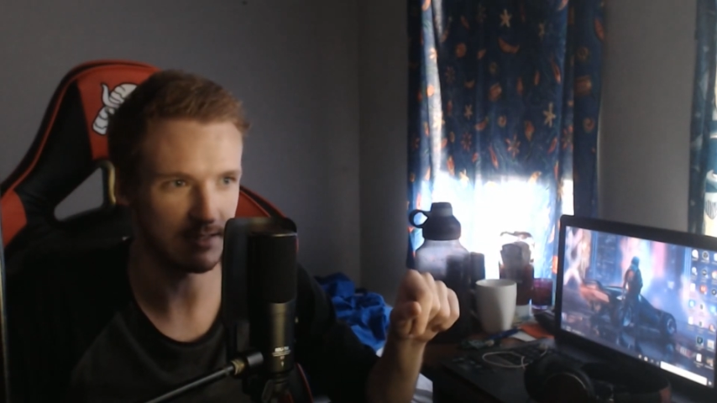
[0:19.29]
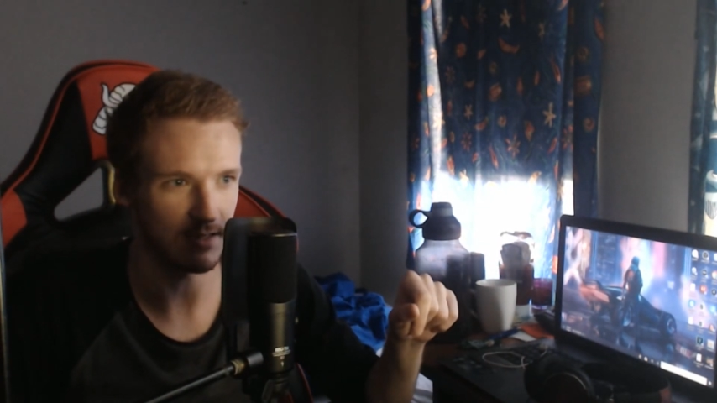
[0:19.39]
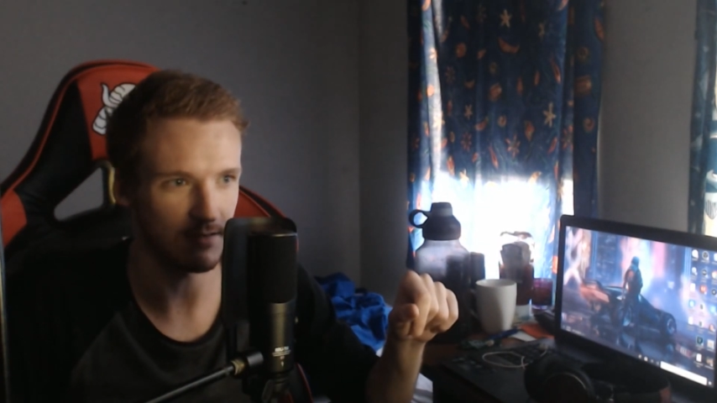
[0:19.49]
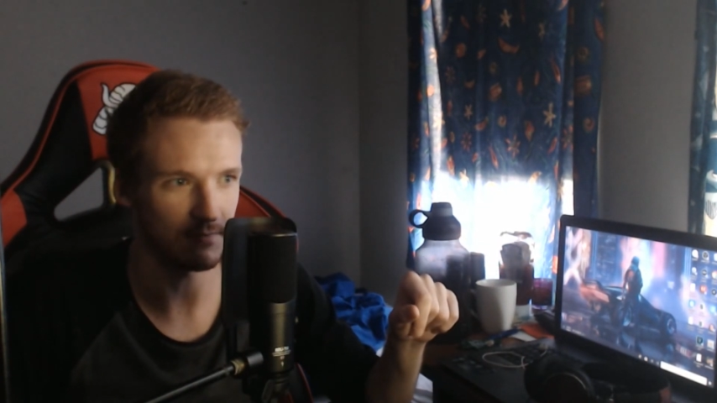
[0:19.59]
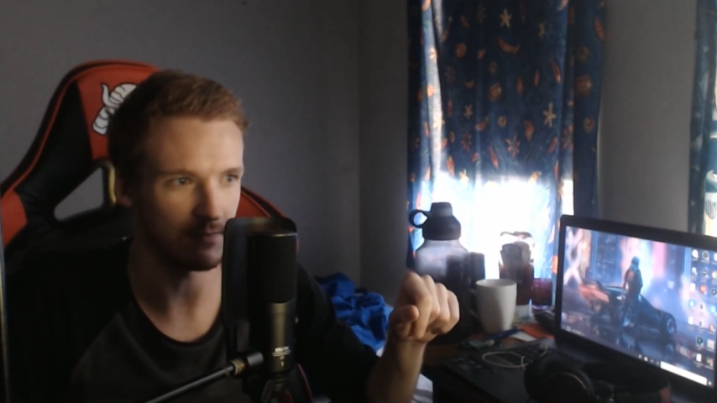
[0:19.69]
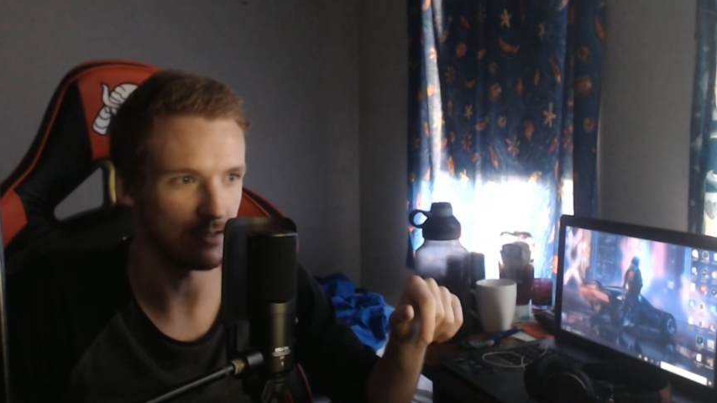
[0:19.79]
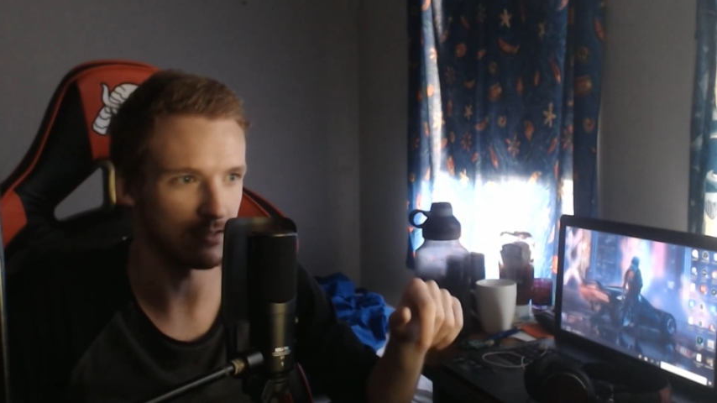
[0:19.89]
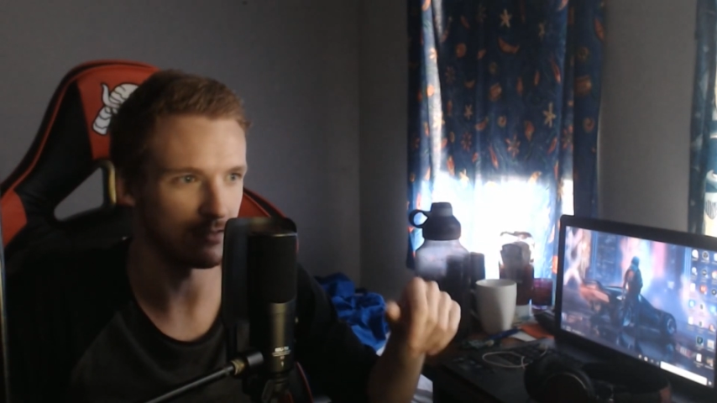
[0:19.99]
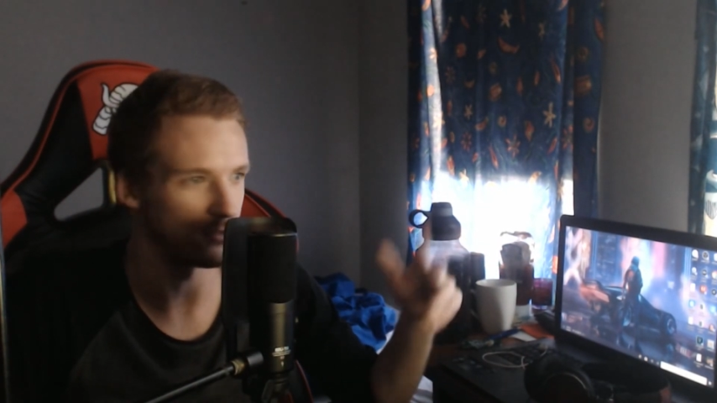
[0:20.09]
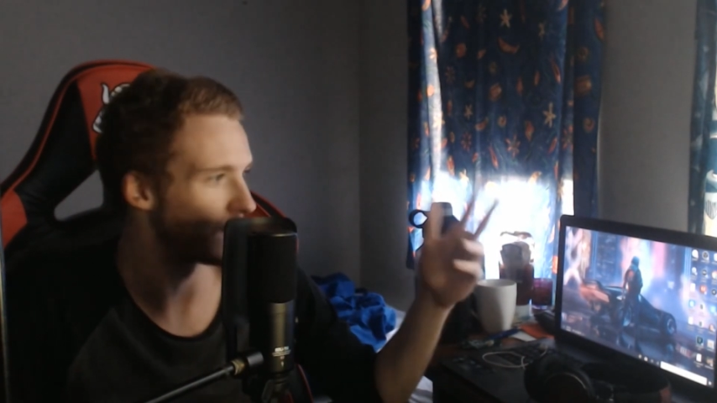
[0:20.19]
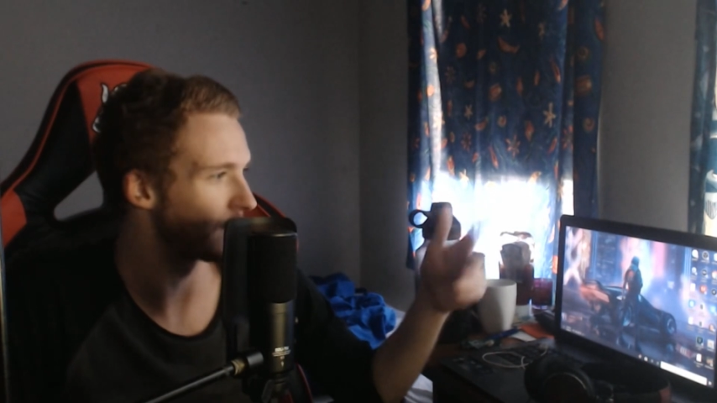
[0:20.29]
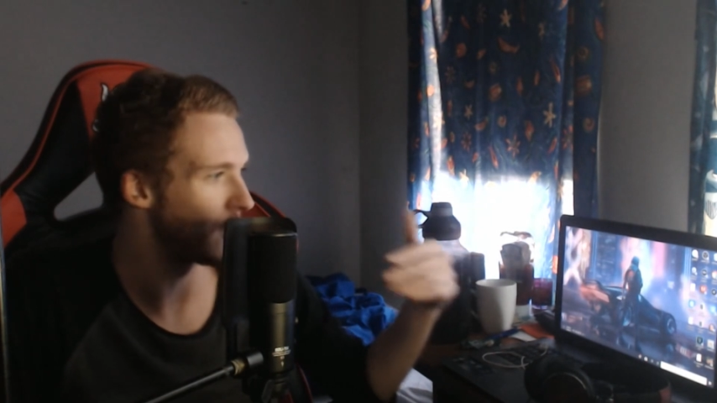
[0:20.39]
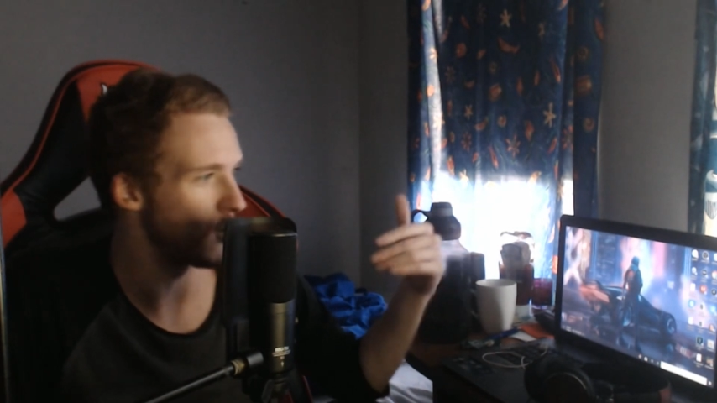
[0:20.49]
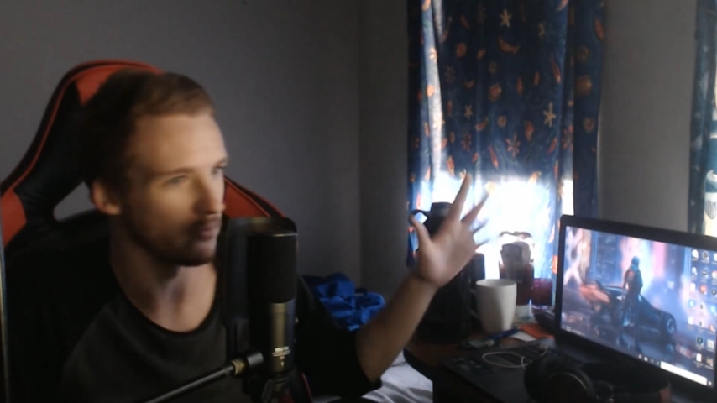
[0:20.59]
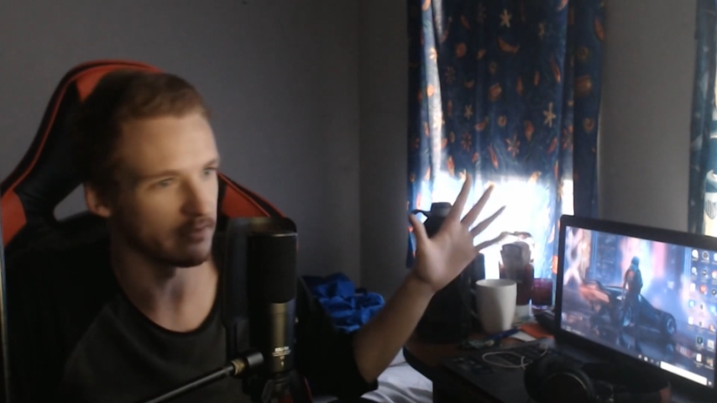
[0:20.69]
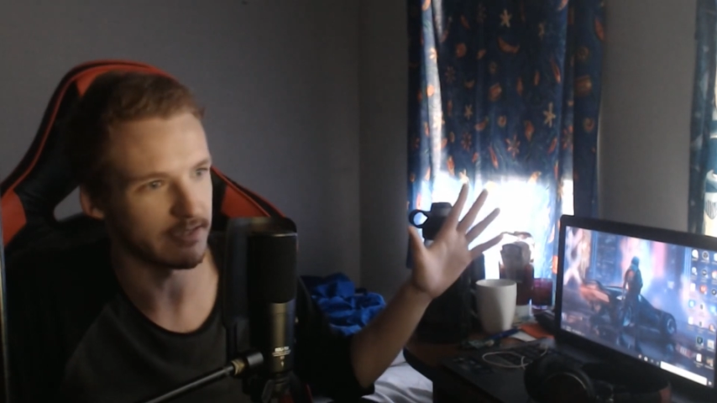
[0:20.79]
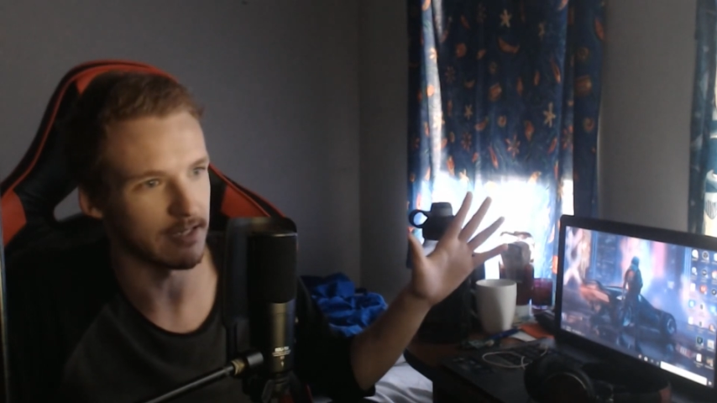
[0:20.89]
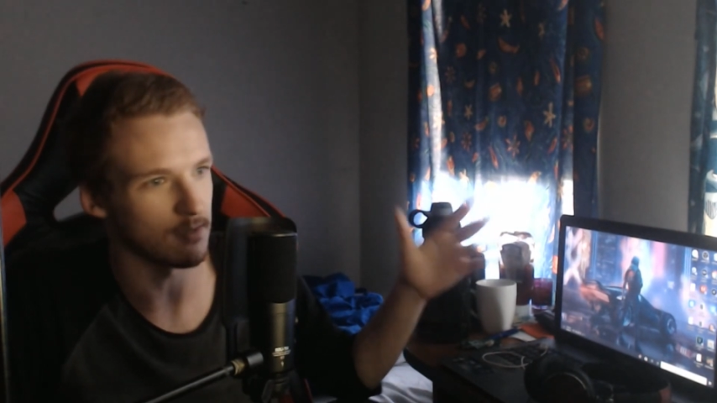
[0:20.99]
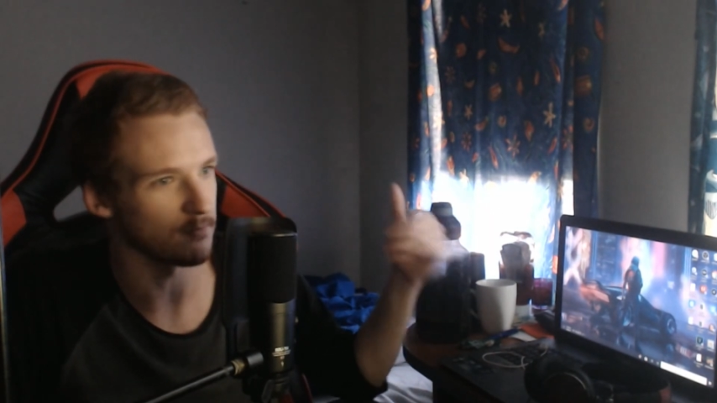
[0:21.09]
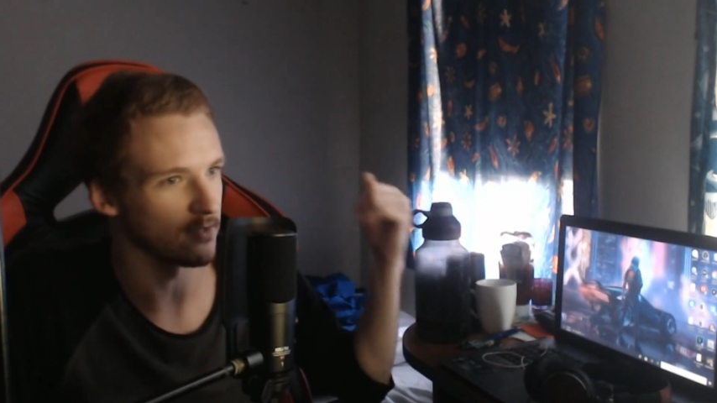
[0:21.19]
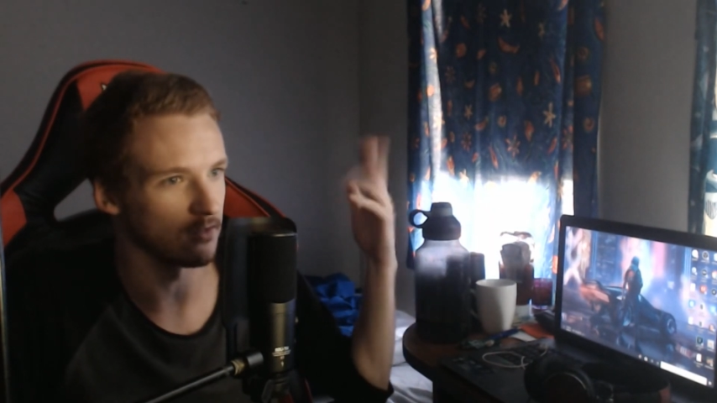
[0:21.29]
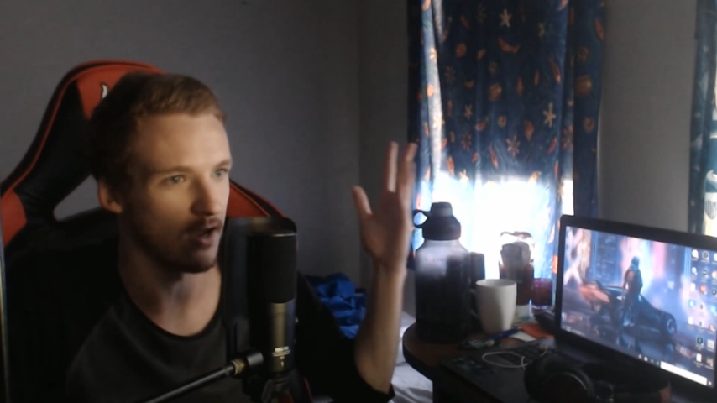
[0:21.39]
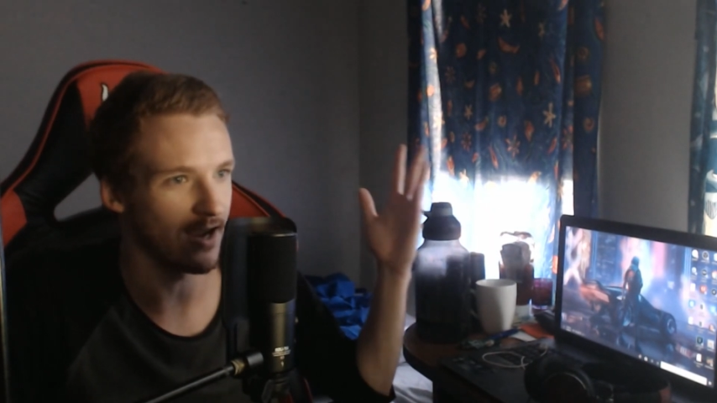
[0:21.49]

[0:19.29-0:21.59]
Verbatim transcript: stuff and you know, the whole setup, the